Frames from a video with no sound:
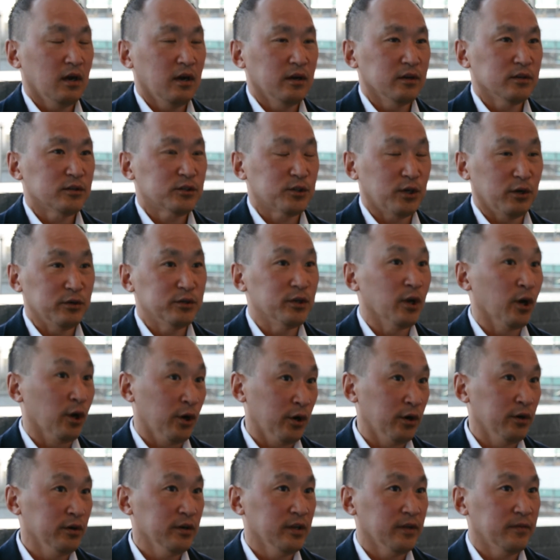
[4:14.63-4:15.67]
start to
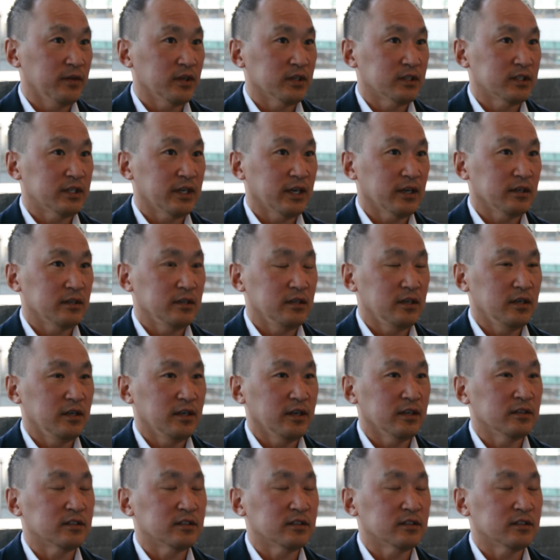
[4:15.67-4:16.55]
learn of this technique